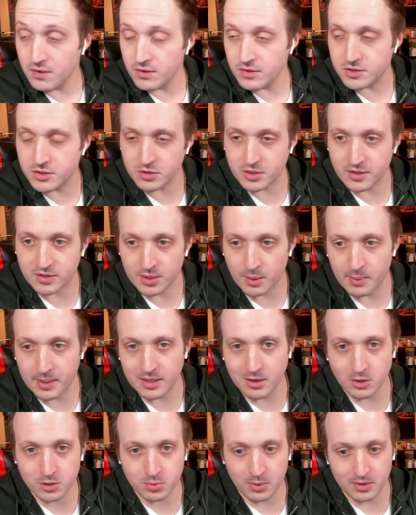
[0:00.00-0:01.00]
Dude, if somebody
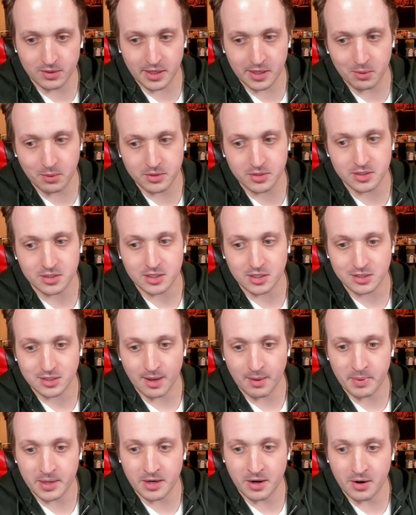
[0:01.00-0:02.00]
knows what language this is,
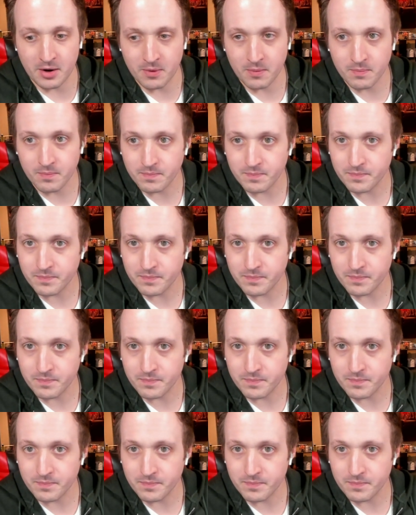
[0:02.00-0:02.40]
let me know.